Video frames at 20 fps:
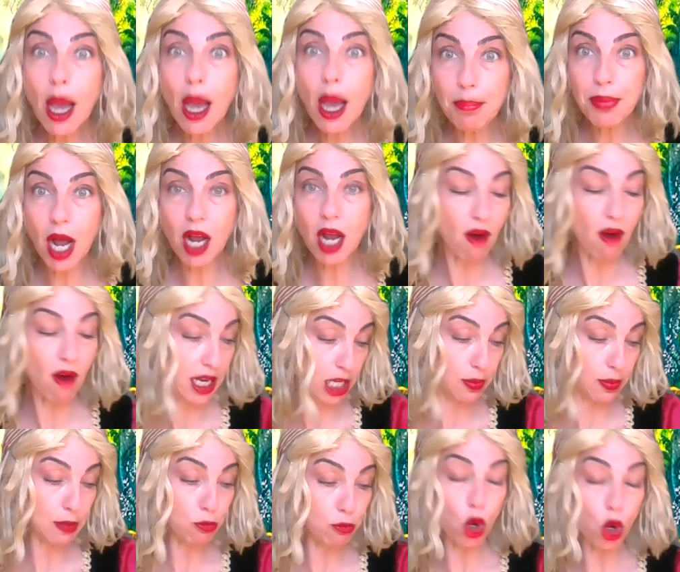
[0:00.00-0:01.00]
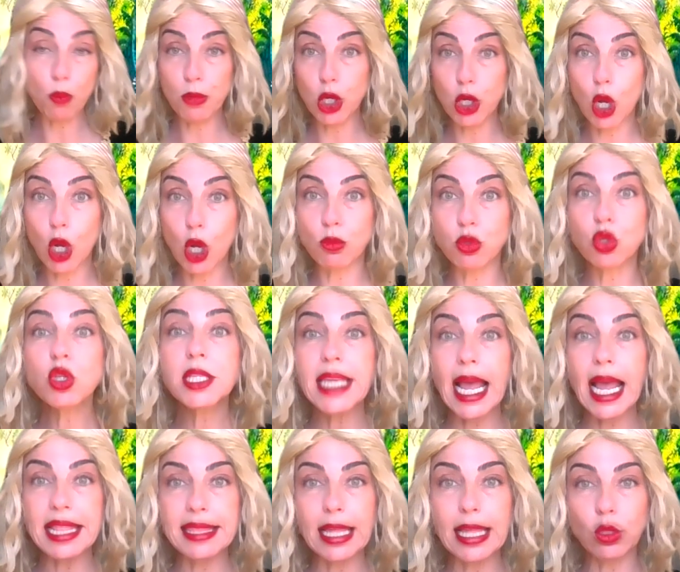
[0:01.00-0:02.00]
It grows right in the
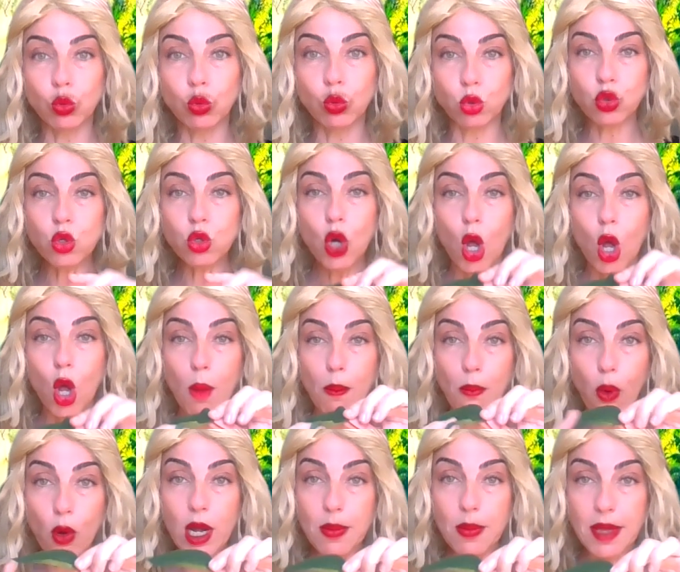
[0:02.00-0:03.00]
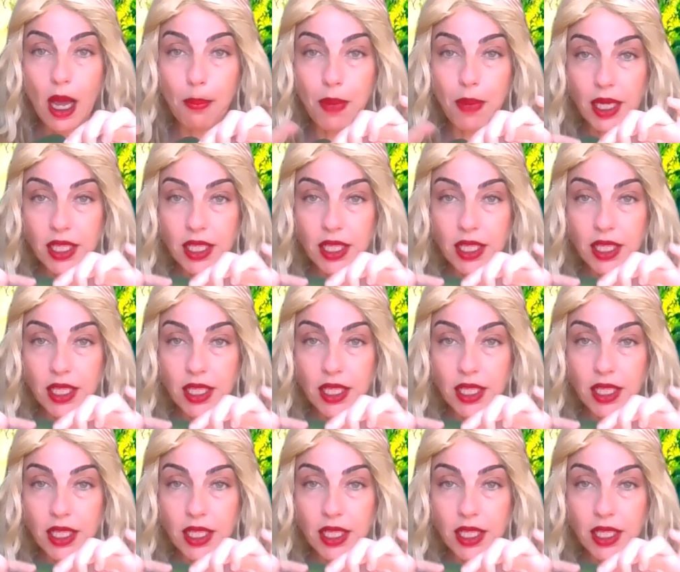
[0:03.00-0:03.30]
middle of the lake or a river.